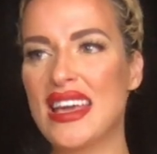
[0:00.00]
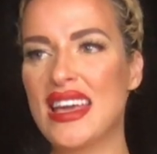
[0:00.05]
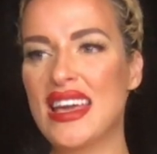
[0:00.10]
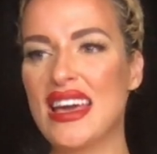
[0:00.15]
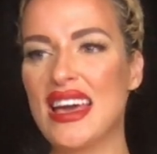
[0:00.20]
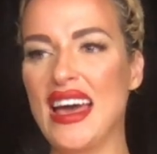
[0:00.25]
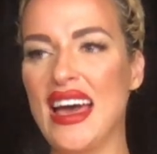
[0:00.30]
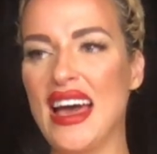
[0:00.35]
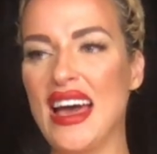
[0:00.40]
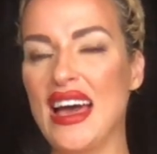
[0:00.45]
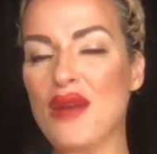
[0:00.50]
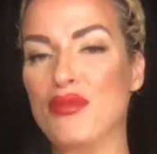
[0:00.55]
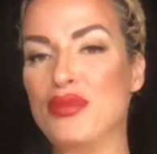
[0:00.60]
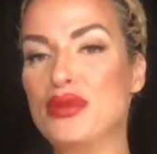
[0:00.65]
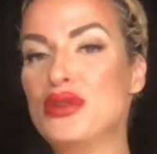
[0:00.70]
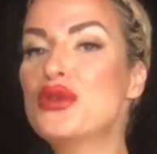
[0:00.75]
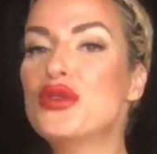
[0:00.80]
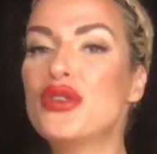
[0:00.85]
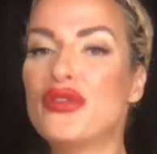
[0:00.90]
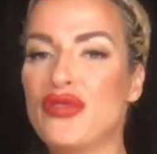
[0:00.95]
a
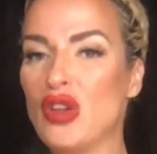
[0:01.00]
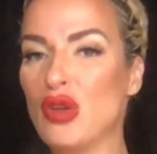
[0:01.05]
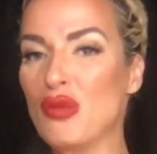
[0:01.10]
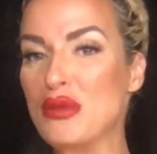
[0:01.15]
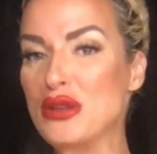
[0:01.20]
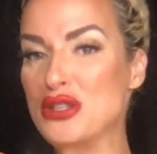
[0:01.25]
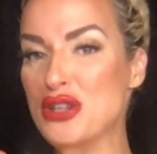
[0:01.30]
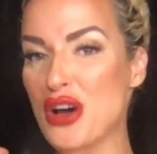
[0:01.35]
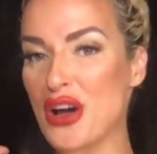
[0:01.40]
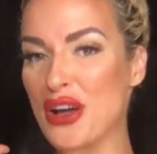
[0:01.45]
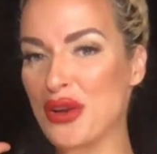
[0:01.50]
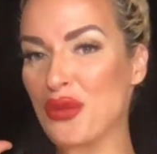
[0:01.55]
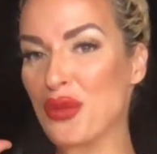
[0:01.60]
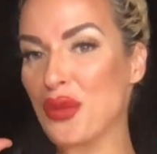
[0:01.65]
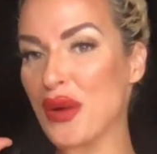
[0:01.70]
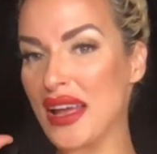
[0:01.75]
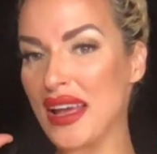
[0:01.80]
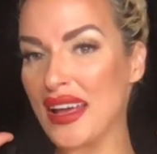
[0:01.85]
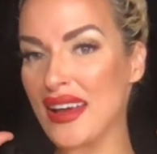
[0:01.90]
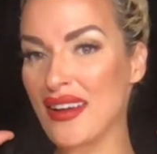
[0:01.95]
beautiful Madonna
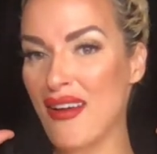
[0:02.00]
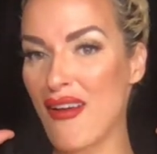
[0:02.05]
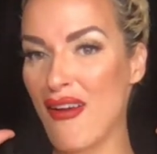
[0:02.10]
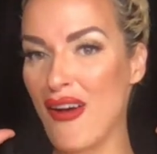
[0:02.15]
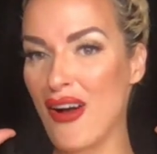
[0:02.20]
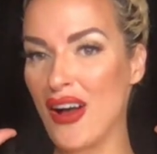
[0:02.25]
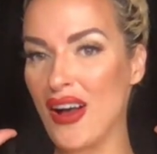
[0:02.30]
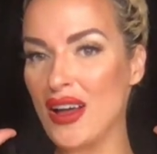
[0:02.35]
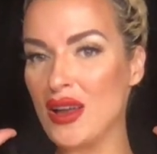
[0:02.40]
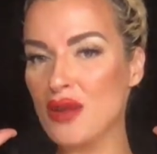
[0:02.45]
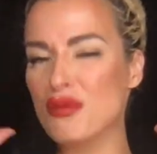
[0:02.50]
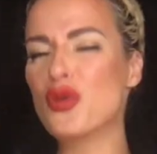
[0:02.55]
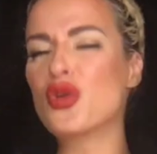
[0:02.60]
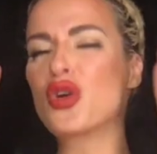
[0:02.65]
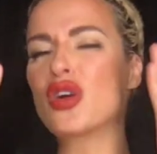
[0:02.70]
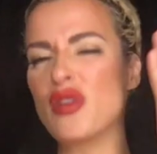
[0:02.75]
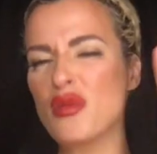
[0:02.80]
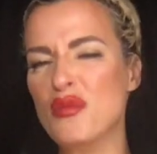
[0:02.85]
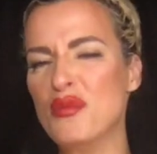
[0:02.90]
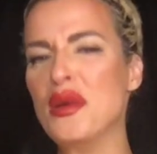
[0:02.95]
wig on, more
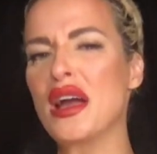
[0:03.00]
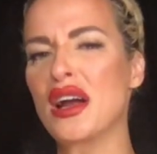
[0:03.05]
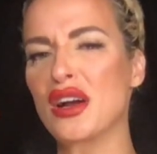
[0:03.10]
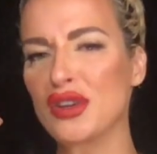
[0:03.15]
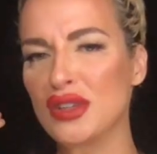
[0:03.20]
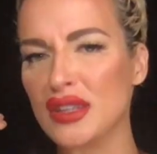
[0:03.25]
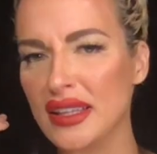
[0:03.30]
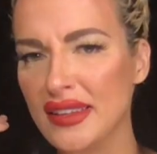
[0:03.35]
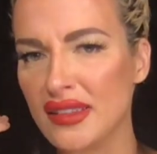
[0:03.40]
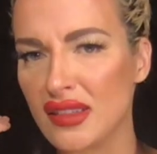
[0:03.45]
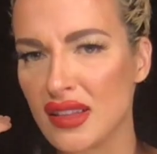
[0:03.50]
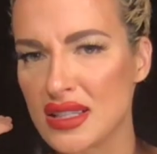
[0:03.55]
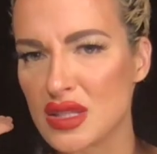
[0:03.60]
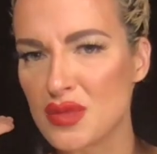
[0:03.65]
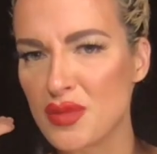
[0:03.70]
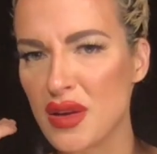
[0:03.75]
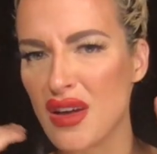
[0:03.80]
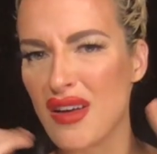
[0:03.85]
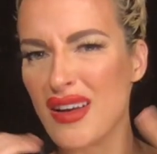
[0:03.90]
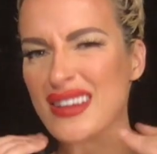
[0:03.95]
of a Marilyn, let's
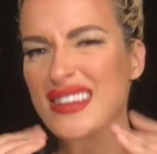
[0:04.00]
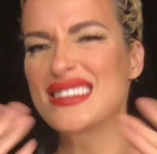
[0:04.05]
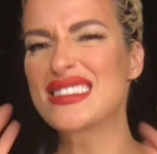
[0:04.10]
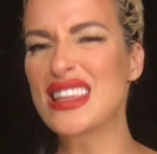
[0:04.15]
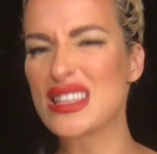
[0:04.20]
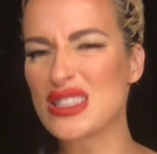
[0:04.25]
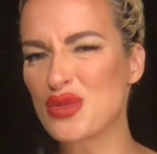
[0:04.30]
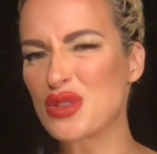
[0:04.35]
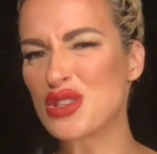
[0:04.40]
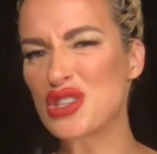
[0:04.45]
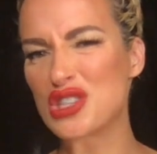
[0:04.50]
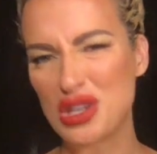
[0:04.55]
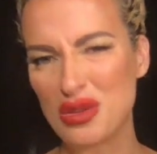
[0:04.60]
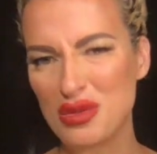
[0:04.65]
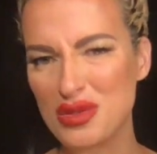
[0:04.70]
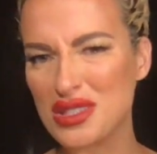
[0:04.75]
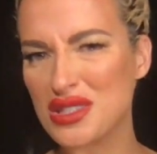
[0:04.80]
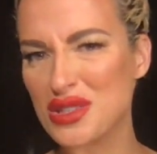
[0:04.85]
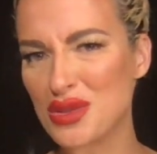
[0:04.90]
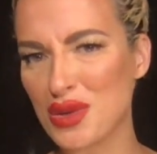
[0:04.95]
be honest. That's what she
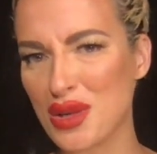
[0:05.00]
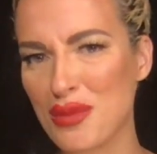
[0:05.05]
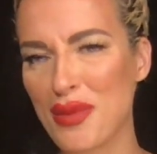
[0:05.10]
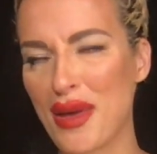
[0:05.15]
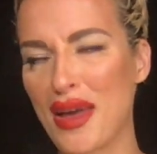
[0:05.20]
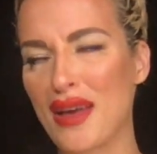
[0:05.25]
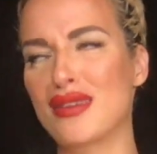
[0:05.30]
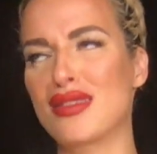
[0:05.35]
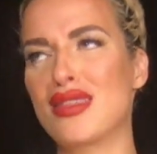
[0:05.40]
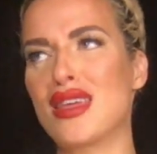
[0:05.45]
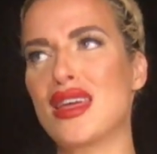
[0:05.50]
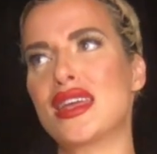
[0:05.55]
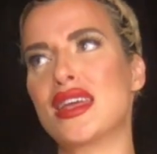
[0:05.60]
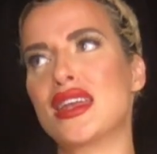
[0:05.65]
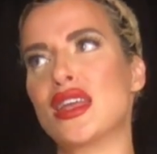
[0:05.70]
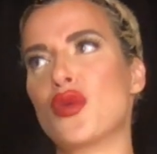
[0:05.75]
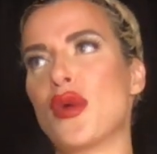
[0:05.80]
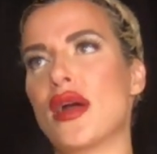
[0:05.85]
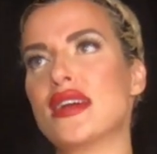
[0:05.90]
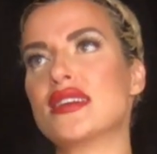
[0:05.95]
was doing back then
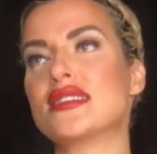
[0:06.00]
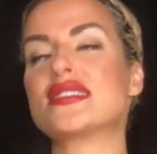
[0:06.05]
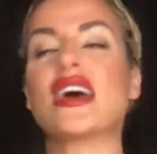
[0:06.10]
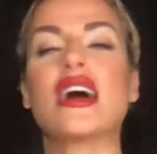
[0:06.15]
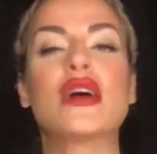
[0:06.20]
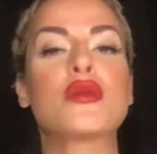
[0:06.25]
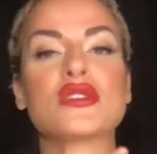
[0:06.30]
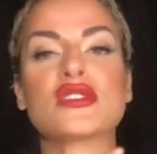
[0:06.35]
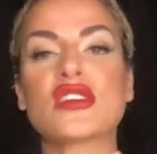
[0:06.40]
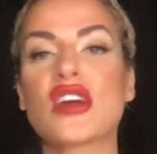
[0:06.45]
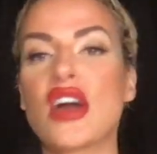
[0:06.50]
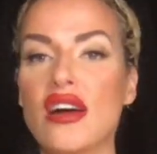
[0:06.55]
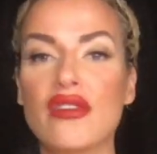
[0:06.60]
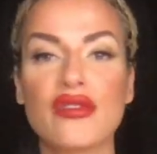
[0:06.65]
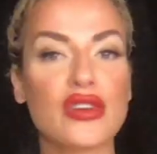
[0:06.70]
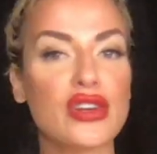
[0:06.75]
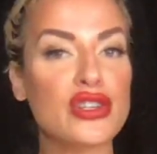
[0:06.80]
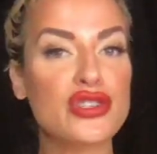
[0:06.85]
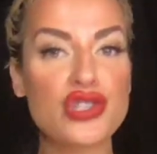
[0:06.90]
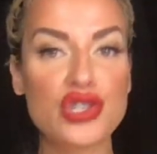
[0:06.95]
anyways. I was
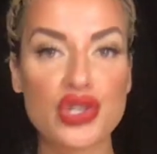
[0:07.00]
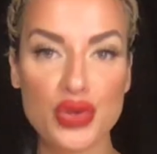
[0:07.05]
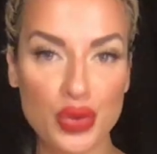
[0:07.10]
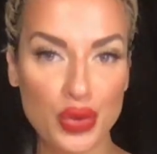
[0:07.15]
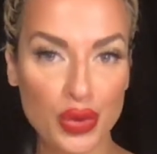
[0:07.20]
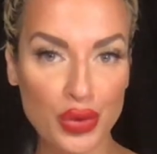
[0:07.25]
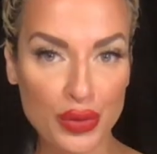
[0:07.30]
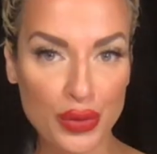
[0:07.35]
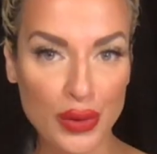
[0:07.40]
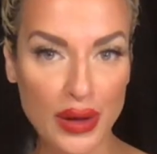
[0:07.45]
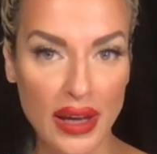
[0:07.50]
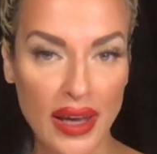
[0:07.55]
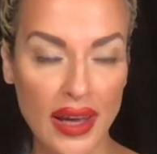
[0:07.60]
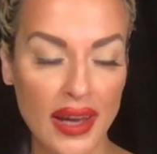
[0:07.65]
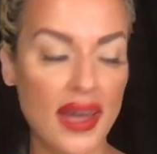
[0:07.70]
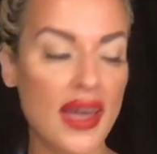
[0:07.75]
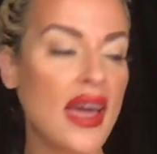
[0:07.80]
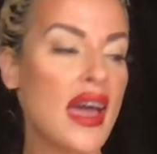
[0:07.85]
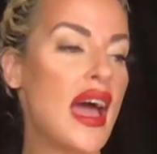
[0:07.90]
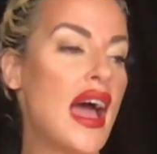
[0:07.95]
covered in jewelry.
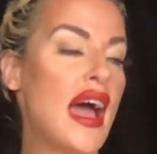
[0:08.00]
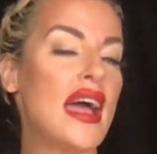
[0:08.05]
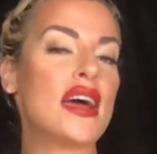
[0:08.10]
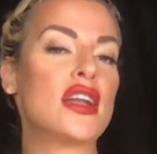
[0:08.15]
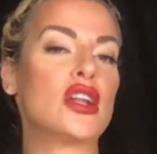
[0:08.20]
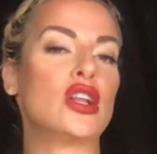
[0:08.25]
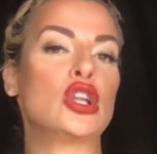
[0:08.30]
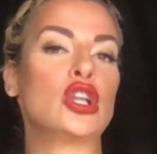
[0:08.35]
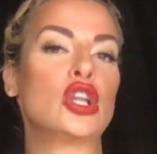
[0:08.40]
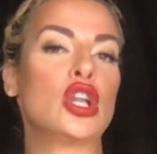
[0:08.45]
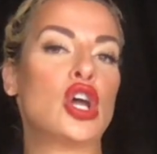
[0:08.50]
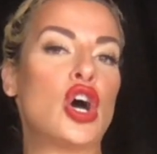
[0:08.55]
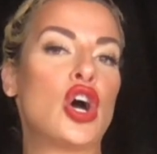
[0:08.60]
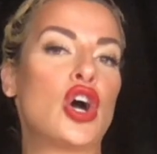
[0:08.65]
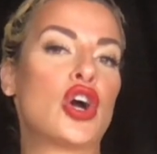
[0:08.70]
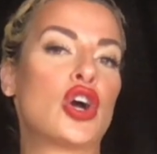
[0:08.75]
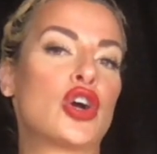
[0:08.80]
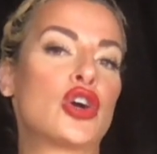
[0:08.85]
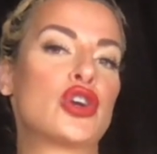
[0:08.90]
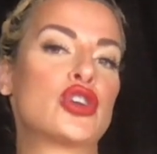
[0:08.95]
I had a
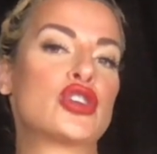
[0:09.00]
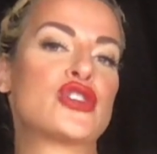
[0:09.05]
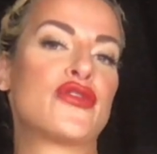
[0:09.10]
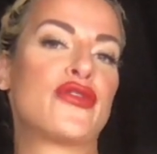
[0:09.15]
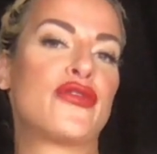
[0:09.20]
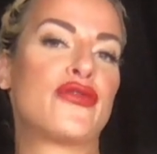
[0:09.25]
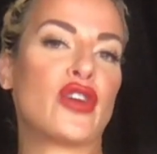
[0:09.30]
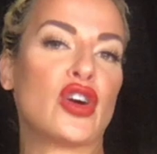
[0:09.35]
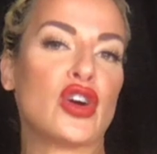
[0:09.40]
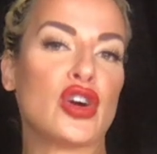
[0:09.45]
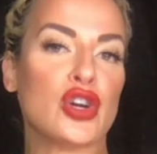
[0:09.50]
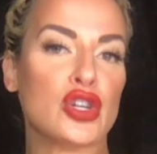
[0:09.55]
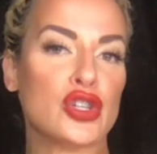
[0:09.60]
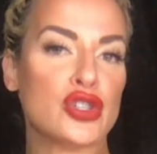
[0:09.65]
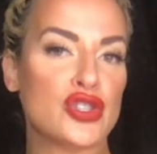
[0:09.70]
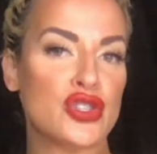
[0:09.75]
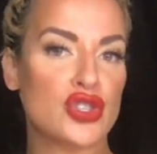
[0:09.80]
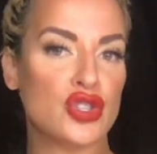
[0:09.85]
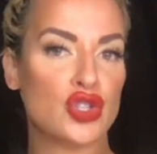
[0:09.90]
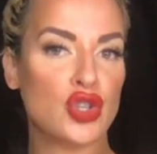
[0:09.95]
large fur
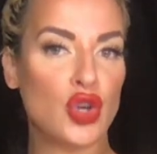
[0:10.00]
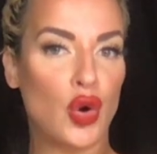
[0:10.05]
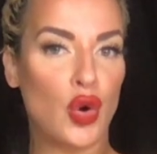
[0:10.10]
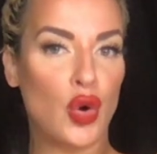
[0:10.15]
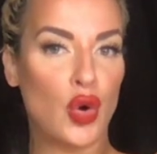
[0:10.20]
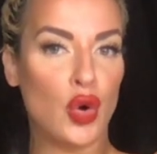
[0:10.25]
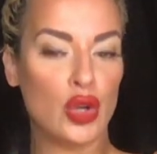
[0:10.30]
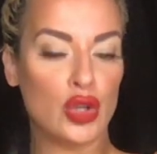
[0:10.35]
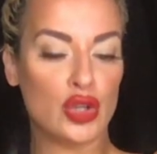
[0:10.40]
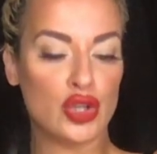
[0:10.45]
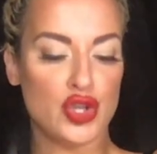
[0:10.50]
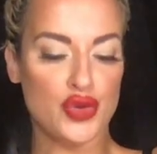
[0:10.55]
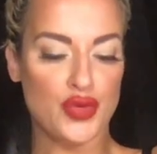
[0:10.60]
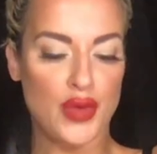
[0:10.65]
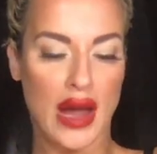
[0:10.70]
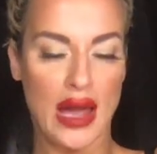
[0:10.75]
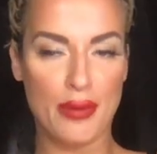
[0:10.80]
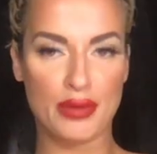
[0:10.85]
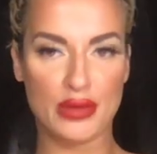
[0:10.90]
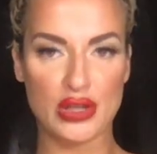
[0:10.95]
stole
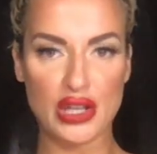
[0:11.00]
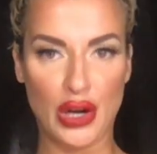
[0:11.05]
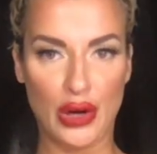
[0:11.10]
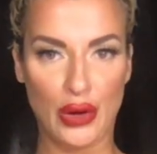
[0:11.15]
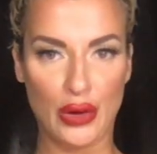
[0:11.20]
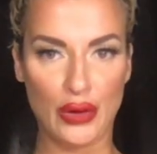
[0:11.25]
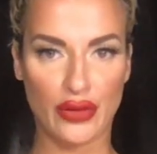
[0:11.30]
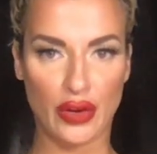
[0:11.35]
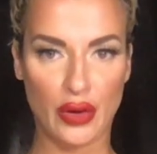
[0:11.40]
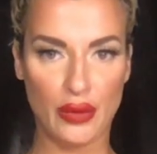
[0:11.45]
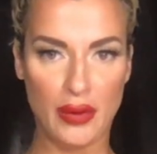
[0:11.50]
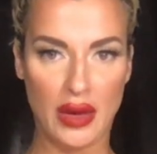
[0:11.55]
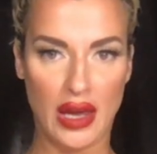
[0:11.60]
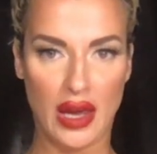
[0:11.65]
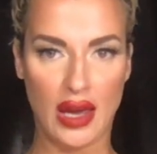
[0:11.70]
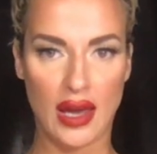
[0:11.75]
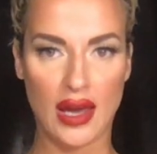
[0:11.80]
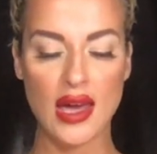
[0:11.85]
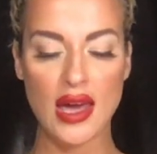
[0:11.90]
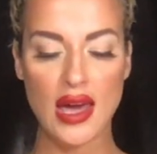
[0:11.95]
draped over
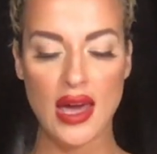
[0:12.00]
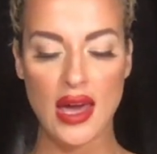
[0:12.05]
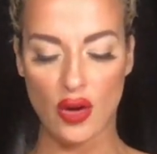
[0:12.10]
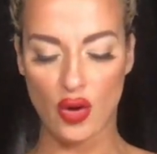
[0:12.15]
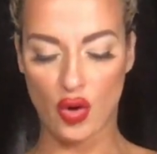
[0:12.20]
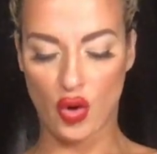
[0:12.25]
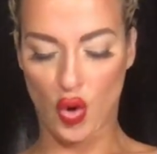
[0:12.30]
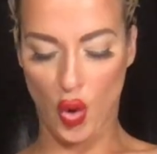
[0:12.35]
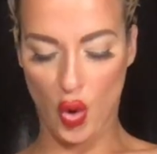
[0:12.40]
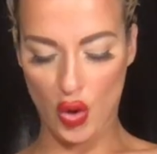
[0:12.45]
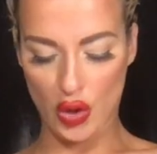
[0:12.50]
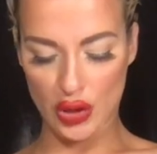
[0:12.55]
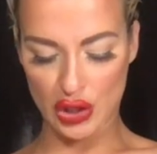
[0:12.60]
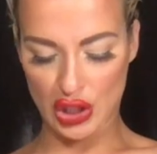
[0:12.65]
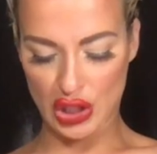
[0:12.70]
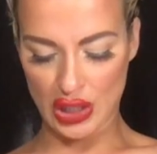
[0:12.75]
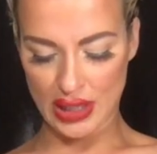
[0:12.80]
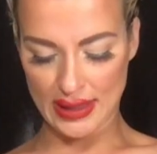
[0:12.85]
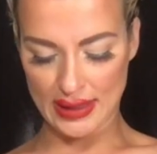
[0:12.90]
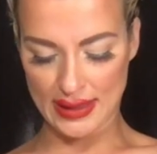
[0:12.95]
me,
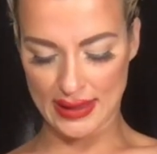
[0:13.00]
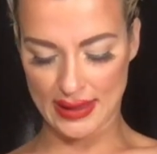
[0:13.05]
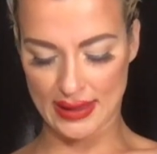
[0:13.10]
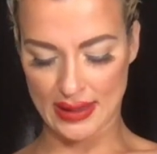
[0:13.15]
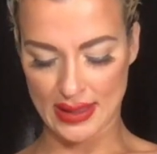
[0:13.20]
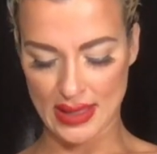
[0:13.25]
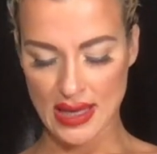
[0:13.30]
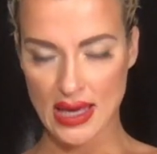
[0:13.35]
gorgeous